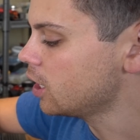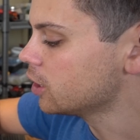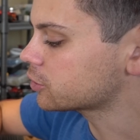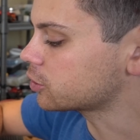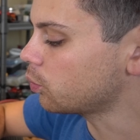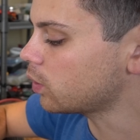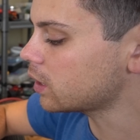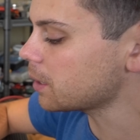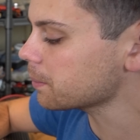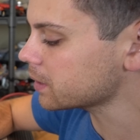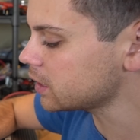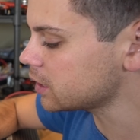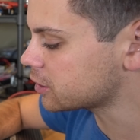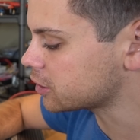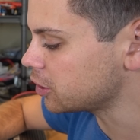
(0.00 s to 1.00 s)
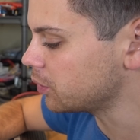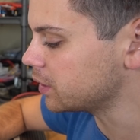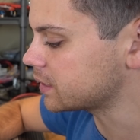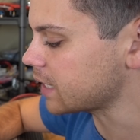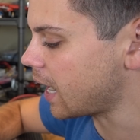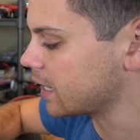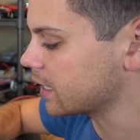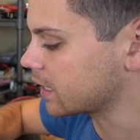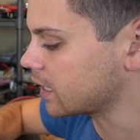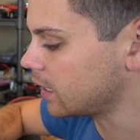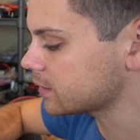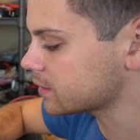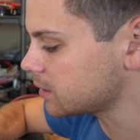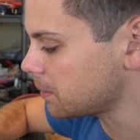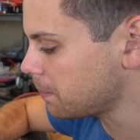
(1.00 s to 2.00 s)
So what I'm going to do is add a
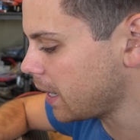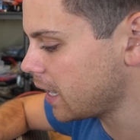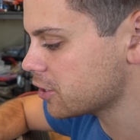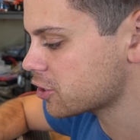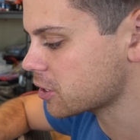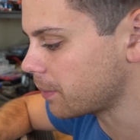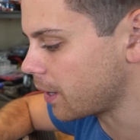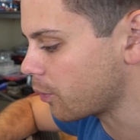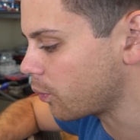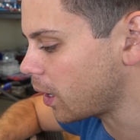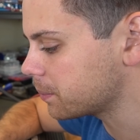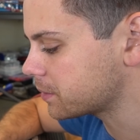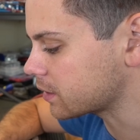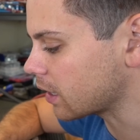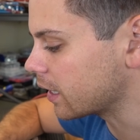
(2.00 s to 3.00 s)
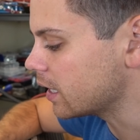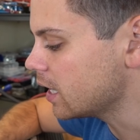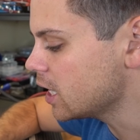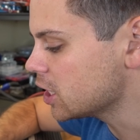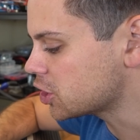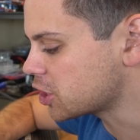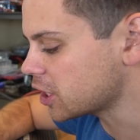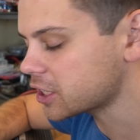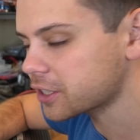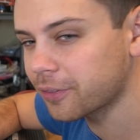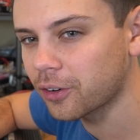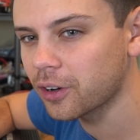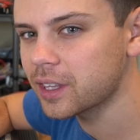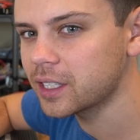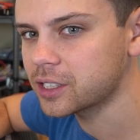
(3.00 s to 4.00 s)
custom page to my website just
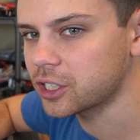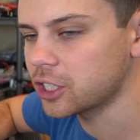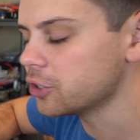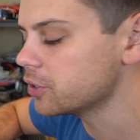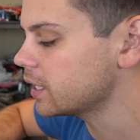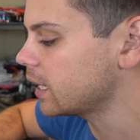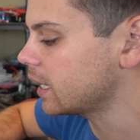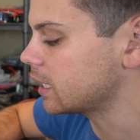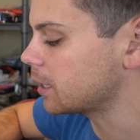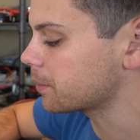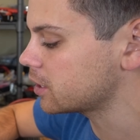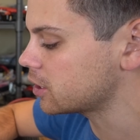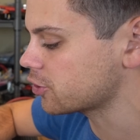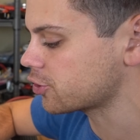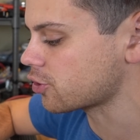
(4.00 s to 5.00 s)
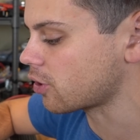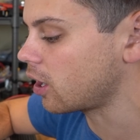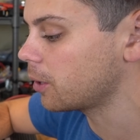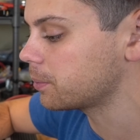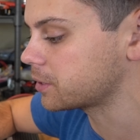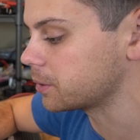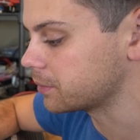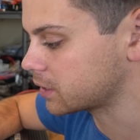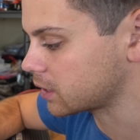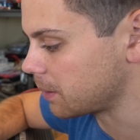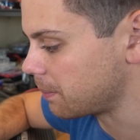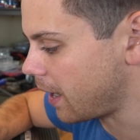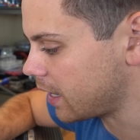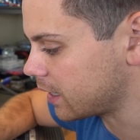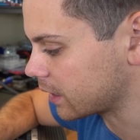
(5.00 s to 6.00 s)
for this unit, and I'm going to draw up some
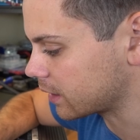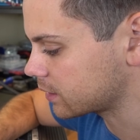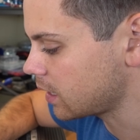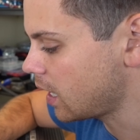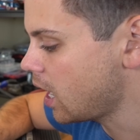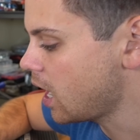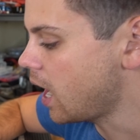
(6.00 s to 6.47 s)
schematics.